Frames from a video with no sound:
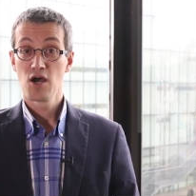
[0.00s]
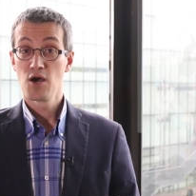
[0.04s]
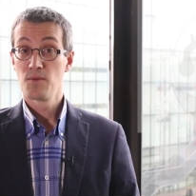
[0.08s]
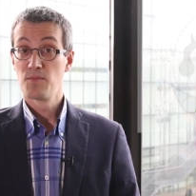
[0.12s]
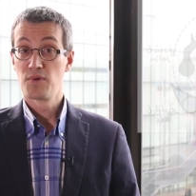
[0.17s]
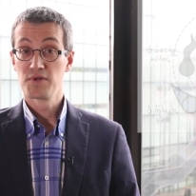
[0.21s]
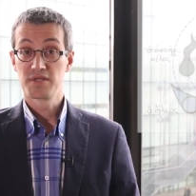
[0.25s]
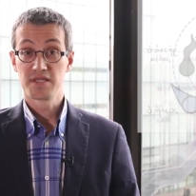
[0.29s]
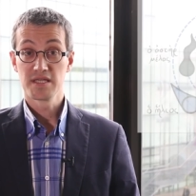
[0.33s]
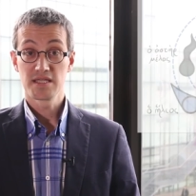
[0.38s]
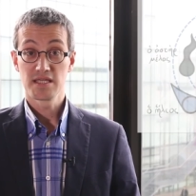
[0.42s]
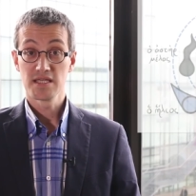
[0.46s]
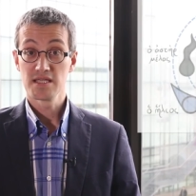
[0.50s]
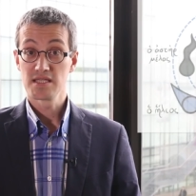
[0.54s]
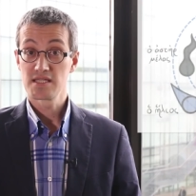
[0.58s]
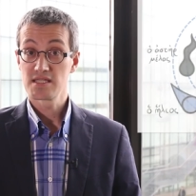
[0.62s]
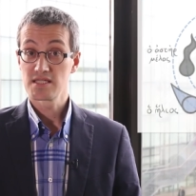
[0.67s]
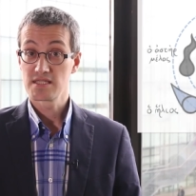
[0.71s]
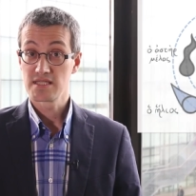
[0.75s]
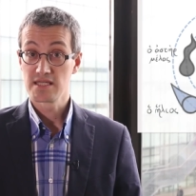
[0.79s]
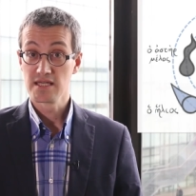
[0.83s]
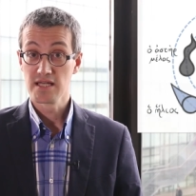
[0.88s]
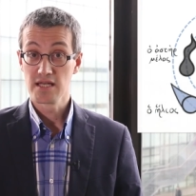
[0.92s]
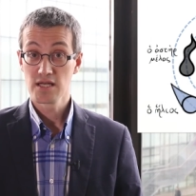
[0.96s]
But it is
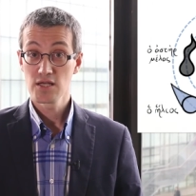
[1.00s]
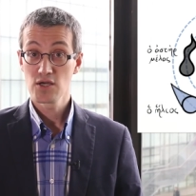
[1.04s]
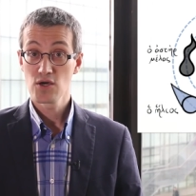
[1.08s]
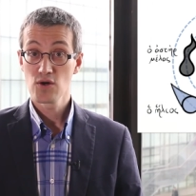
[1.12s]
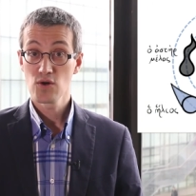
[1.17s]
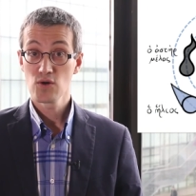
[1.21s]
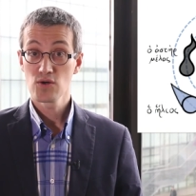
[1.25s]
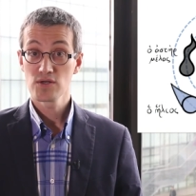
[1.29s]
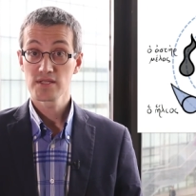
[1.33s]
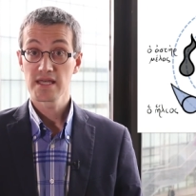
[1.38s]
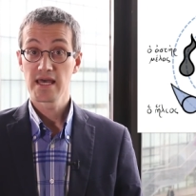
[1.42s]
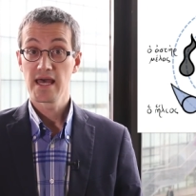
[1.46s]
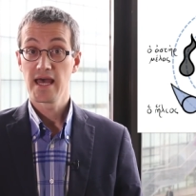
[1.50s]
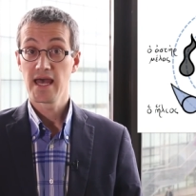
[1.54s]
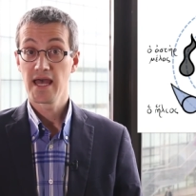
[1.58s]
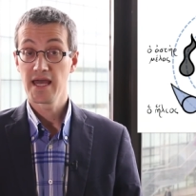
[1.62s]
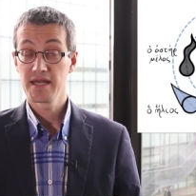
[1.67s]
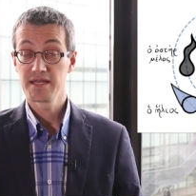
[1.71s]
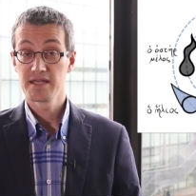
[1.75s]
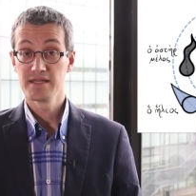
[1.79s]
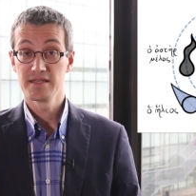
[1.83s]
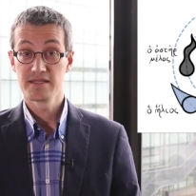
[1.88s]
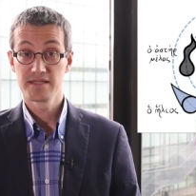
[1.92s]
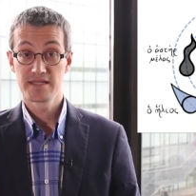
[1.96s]
still called
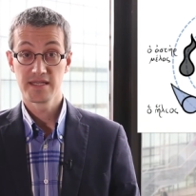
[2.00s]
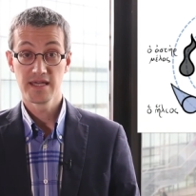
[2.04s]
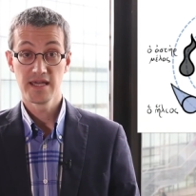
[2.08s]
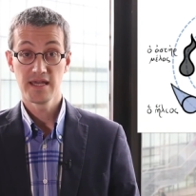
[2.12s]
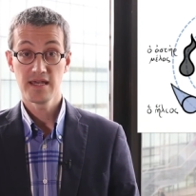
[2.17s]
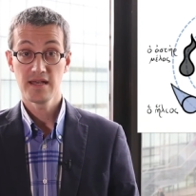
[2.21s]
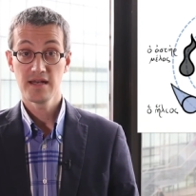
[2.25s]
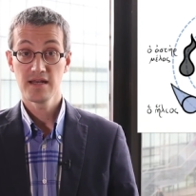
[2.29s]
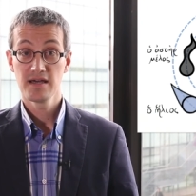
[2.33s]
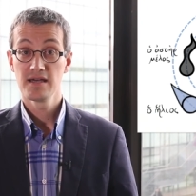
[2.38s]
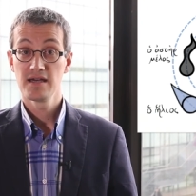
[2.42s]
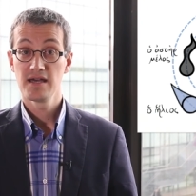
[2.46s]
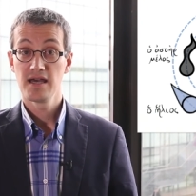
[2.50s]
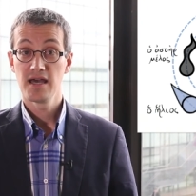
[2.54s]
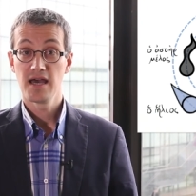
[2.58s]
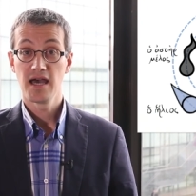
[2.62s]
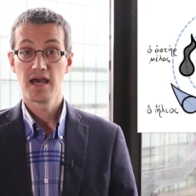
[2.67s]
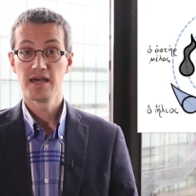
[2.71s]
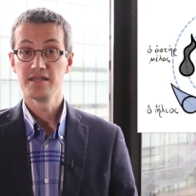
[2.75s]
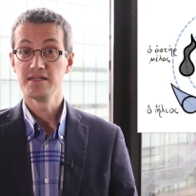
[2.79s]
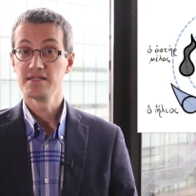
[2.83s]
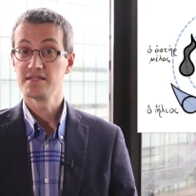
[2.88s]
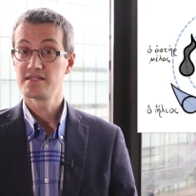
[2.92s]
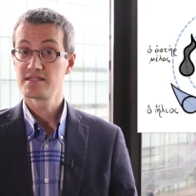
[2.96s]
head and tail,
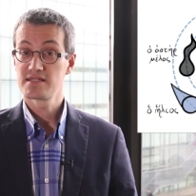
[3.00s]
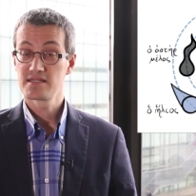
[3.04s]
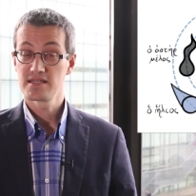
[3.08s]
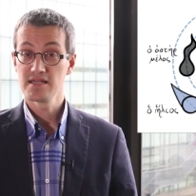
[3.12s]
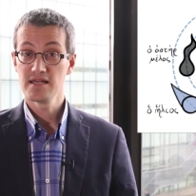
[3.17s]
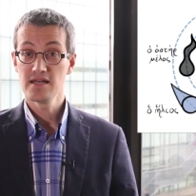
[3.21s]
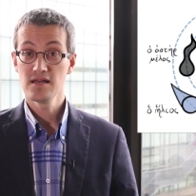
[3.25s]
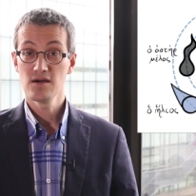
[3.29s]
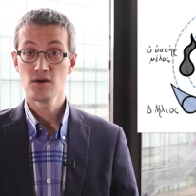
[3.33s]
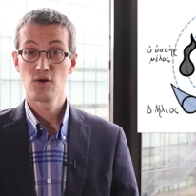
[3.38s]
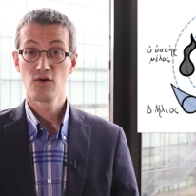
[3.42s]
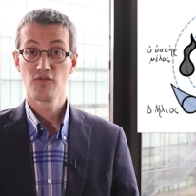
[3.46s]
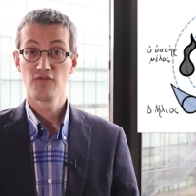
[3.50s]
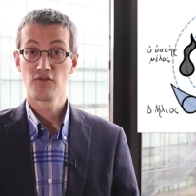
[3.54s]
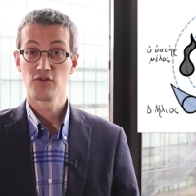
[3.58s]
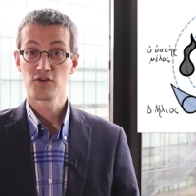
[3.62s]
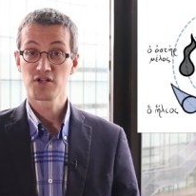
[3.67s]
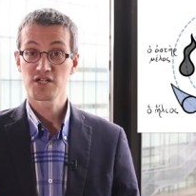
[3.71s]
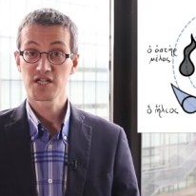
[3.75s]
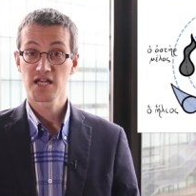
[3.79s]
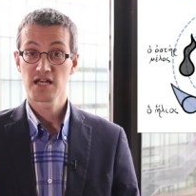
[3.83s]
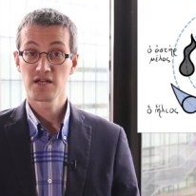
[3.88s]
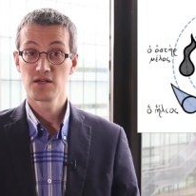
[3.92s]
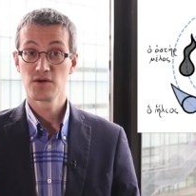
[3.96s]
and it still
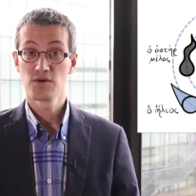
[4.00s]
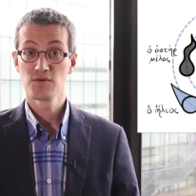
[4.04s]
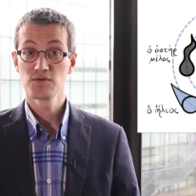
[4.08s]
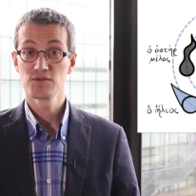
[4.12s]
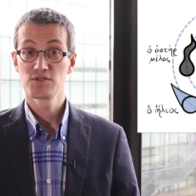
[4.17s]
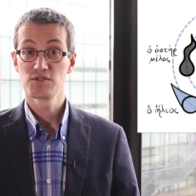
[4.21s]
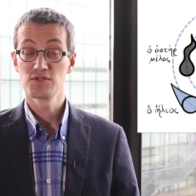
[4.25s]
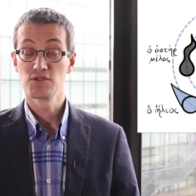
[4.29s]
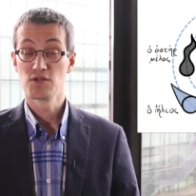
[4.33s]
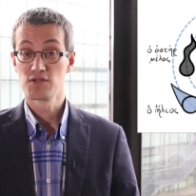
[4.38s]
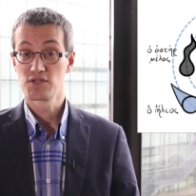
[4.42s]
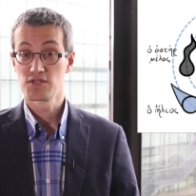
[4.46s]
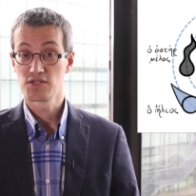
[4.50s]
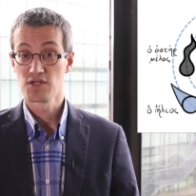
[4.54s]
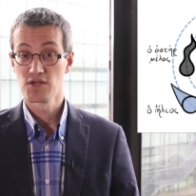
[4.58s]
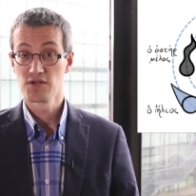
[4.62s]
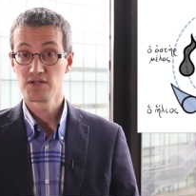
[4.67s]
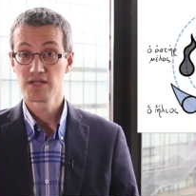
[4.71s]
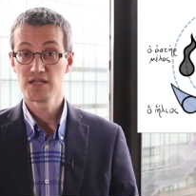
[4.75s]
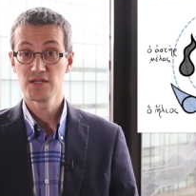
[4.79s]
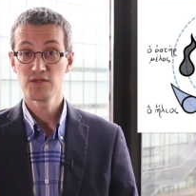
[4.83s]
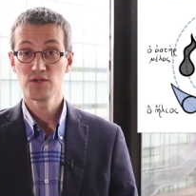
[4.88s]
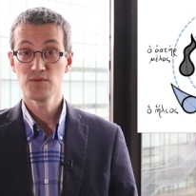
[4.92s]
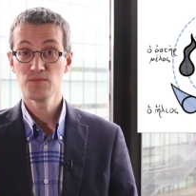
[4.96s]
overshadows the
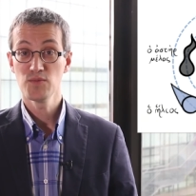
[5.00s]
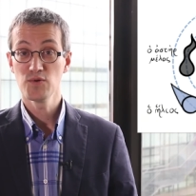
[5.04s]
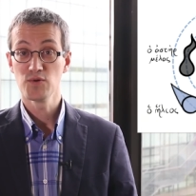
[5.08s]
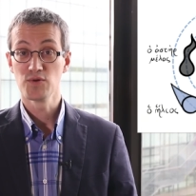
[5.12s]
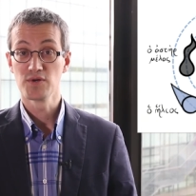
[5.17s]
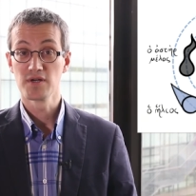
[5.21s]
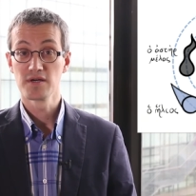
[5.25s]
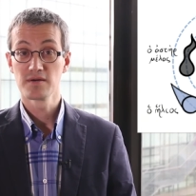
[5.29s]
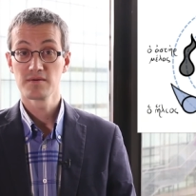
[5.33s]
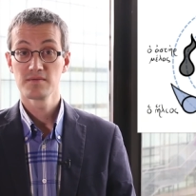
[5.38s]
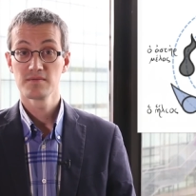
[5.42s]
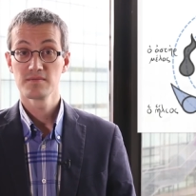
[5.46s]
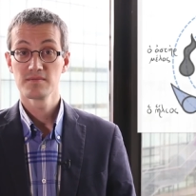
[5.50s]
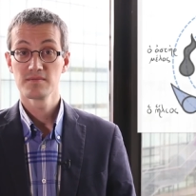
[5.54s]
sun and the moon.